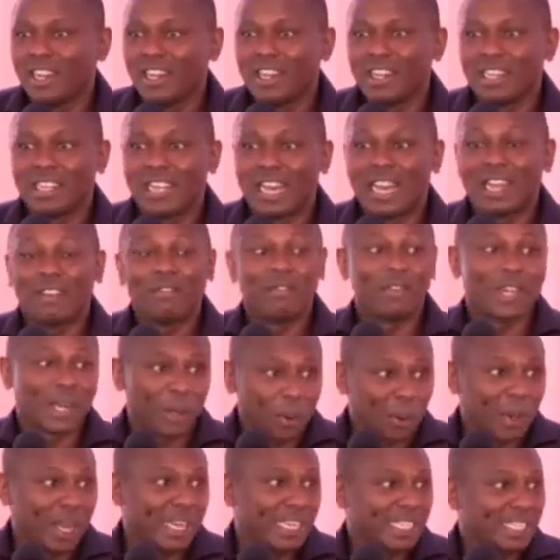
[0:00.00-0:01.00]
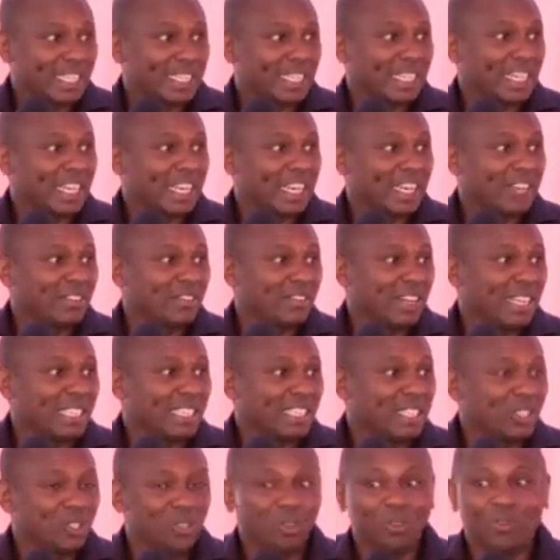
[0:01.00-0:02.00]
done very well in taking
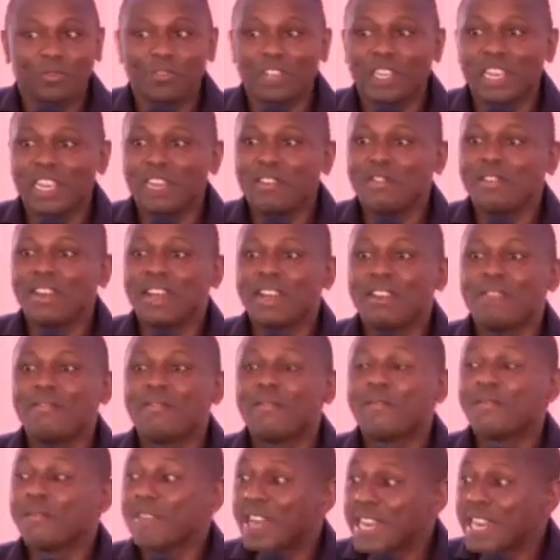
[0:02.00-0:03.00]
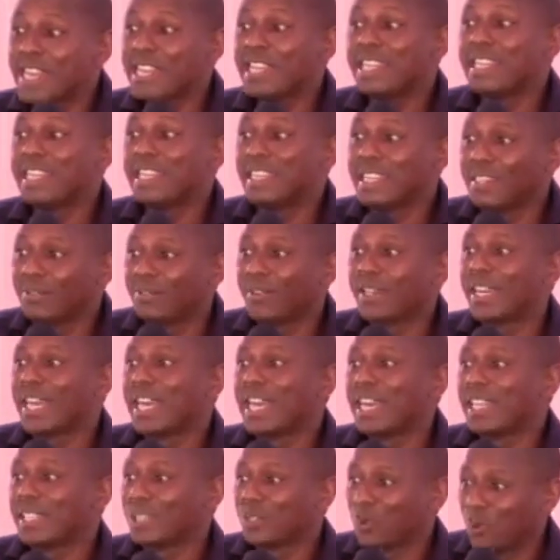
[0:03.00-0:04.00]
advantage of even very
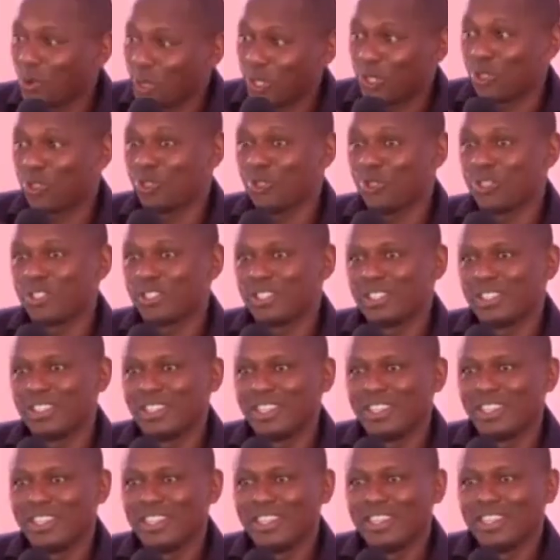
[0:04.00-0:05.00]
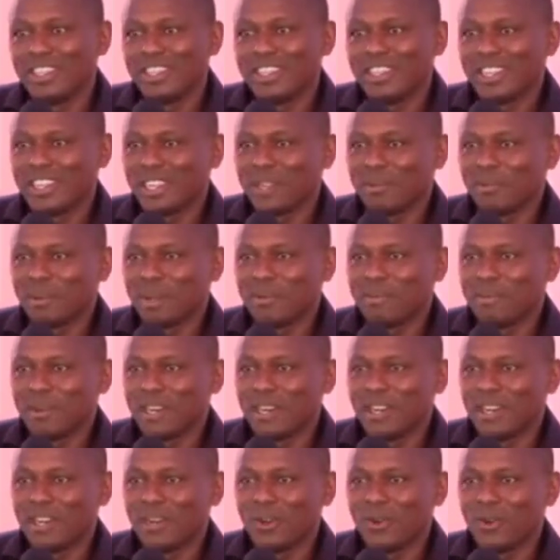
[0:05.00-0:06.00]
difficult questions. I
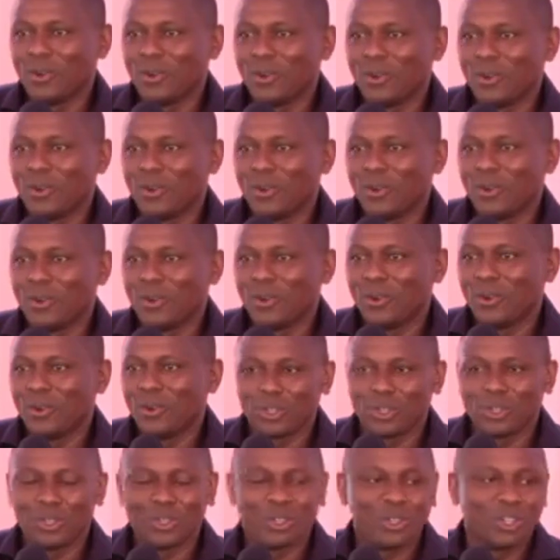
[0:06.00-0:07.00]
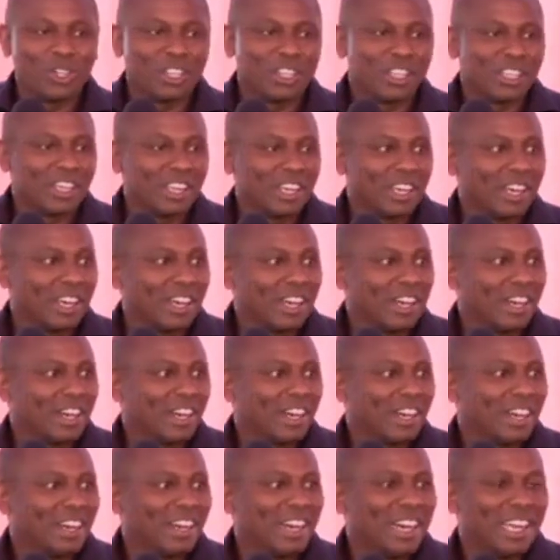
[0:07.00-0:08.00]
remember when there was a question on the
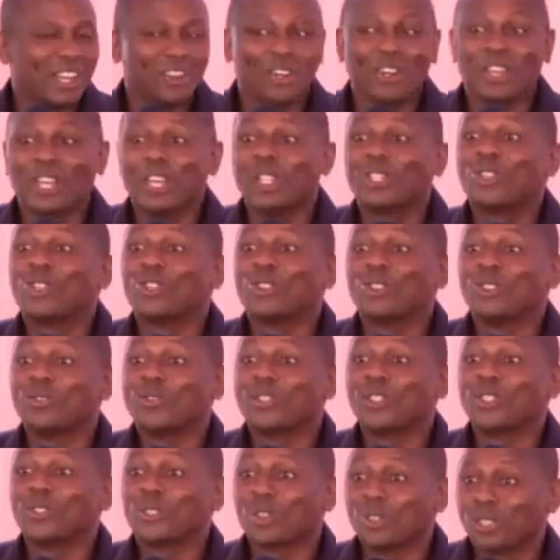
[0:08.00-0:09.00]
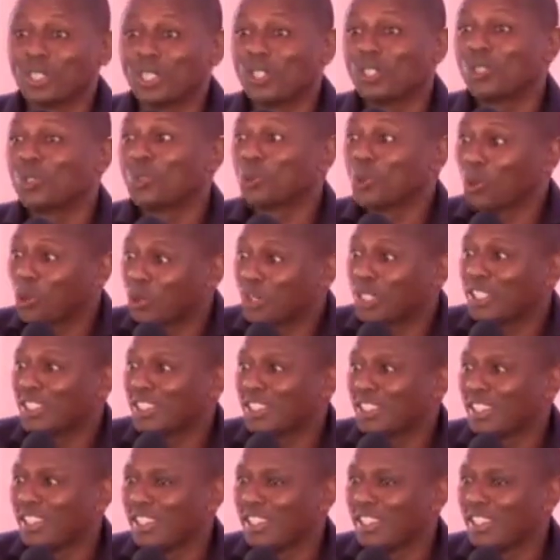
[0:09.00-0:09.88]
allocation of resources to roads,